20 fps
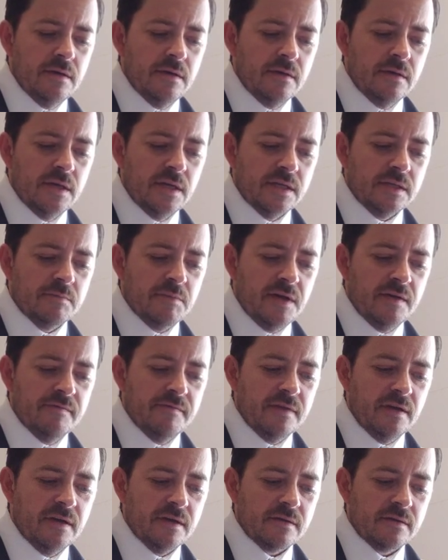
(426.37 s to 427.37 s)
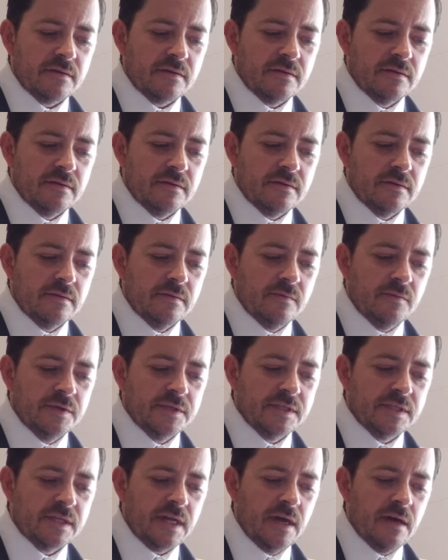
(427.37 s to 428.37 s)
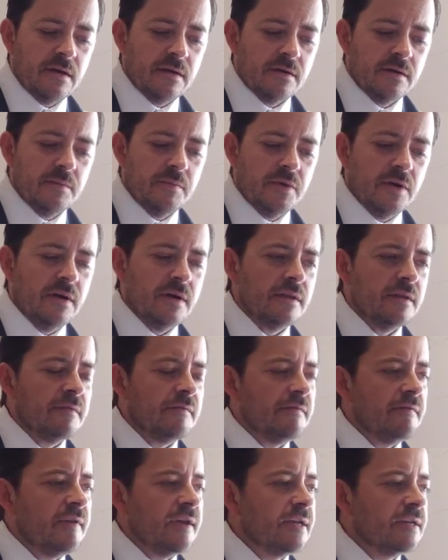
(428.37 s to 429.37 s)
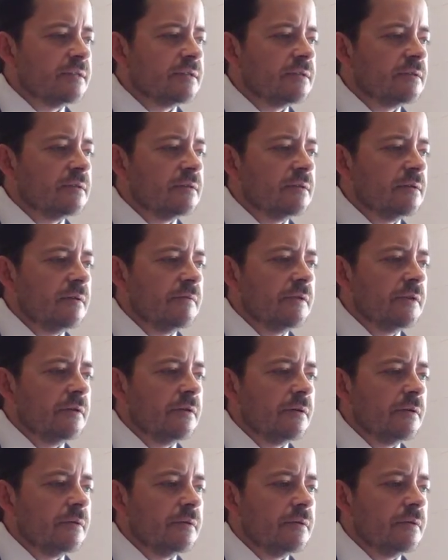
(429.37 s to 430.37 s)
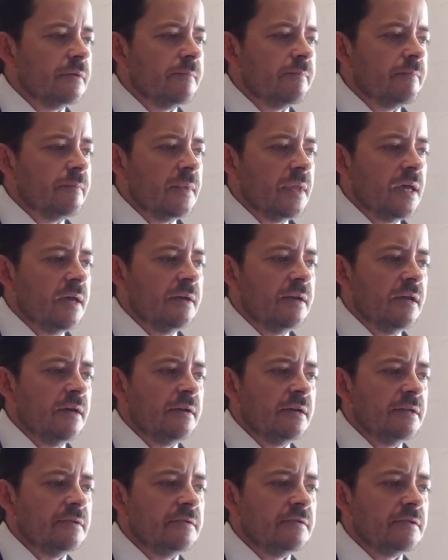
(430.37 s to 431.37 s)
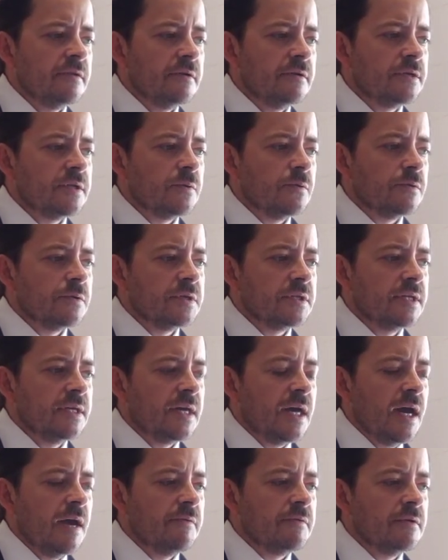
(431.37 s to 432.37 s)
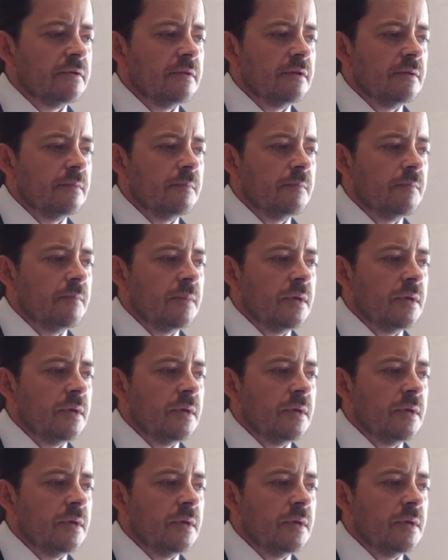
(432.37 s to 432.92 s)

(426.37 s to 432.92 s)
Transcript: Yes, my flock was scattered upon the face of the earth, and none did search or seek after them.